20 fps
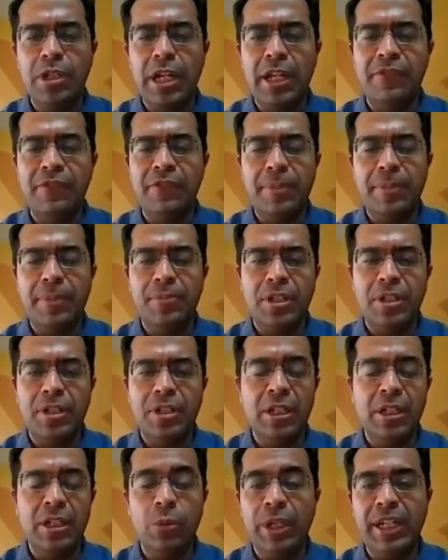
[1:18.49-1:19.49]
and
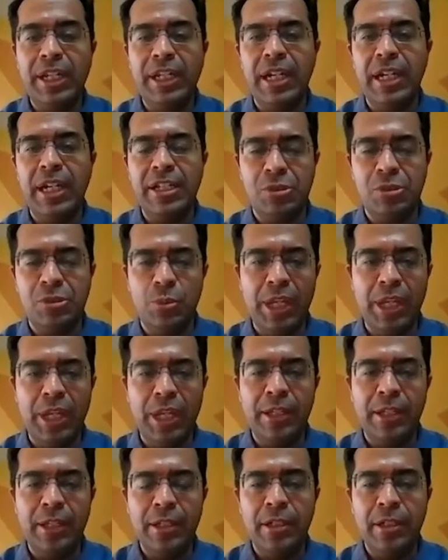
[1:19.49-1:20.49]
Web3 in a very nice
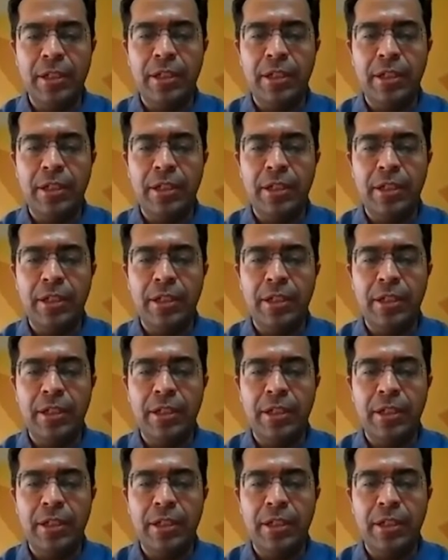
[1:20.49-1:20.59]
way.